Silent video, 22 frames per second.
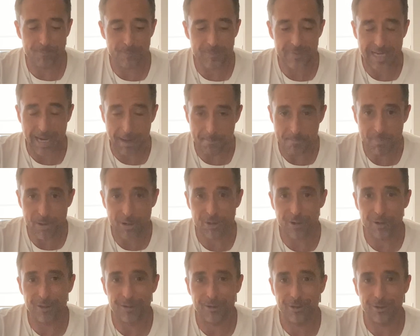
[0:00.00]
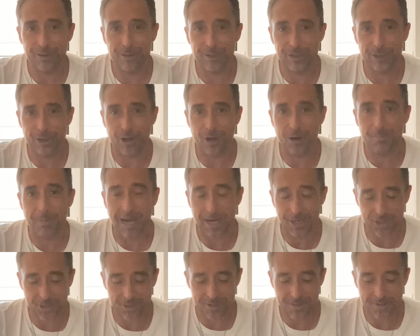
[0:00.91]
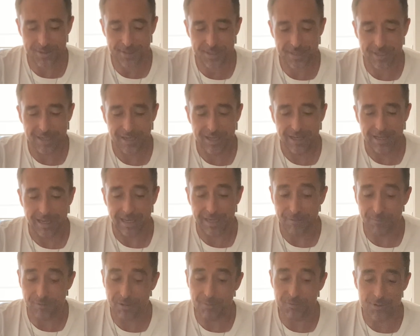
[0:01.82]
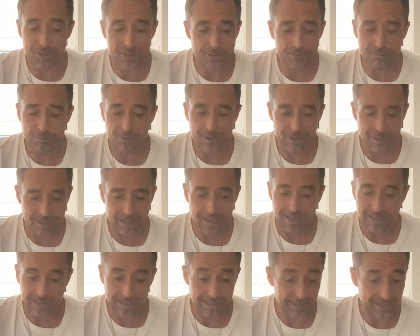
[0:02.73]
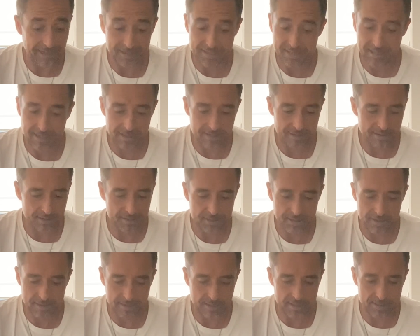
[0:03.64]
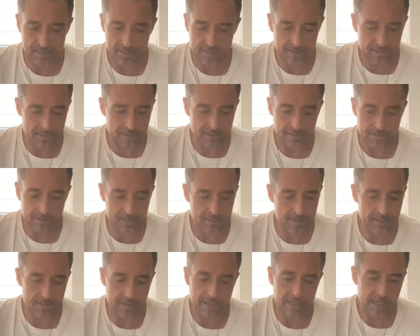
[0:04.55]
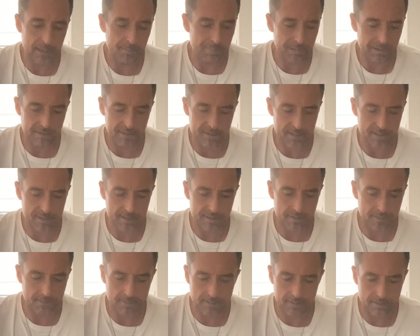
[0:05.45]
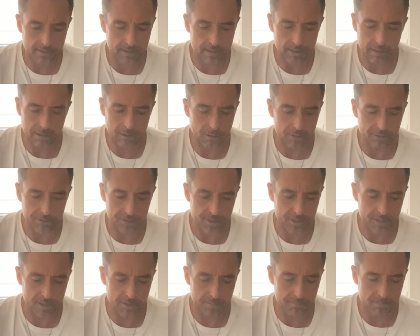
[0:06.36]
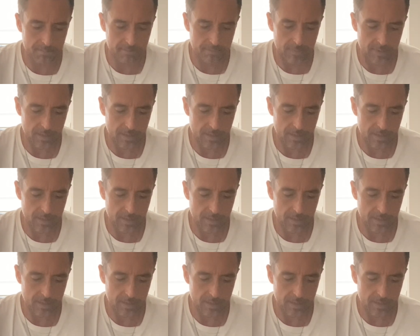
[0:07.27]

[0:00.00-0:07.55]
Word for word: temper your passions, and if you do, like I say, this is a keeper. This is a long-term